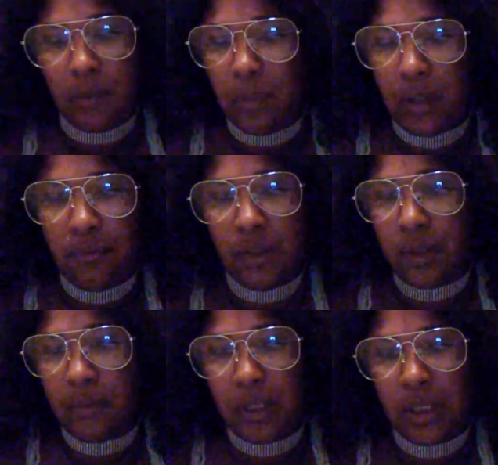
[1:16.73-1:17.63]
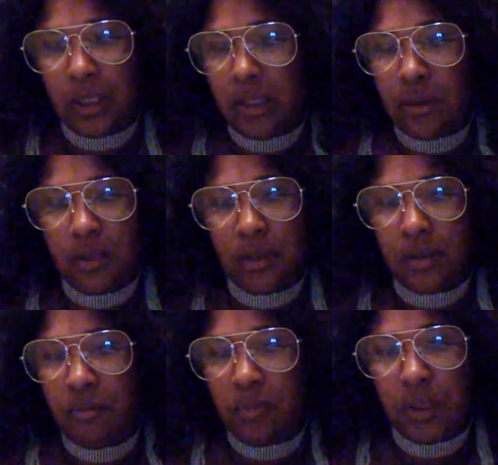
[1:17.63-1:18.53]
My family, they
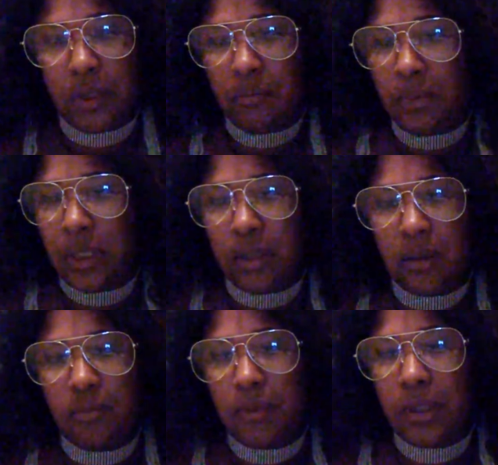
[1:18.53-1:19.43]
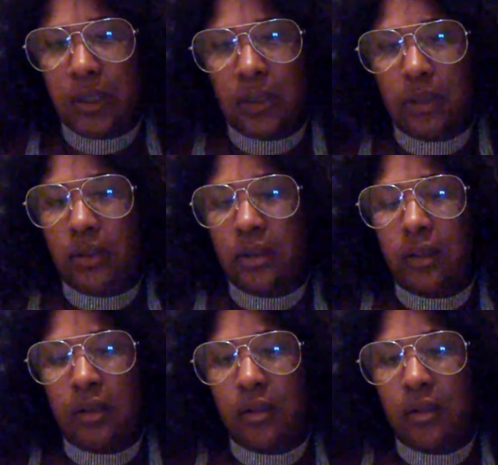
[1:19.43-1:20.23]
just brought me up to